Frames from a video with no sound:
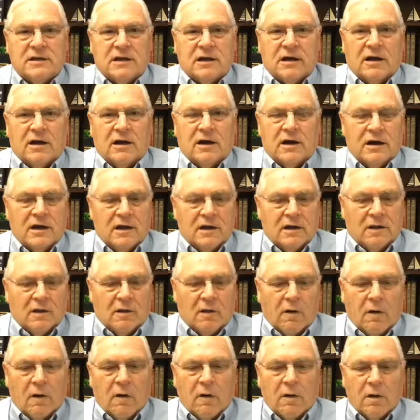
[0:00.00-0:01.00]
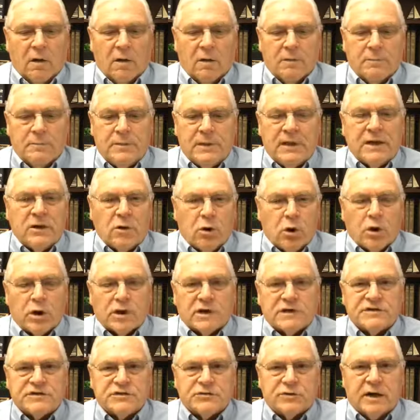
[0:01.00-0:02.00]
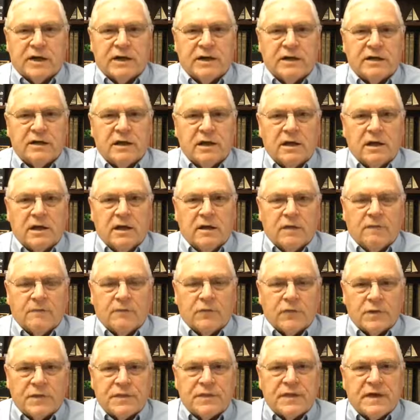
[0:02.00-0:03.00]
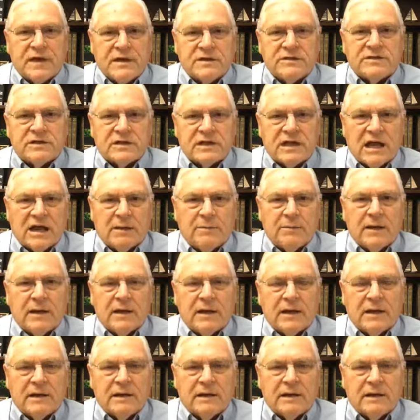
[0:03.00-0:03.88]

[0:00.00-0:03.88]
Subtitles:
are all being orchestrated for things to come.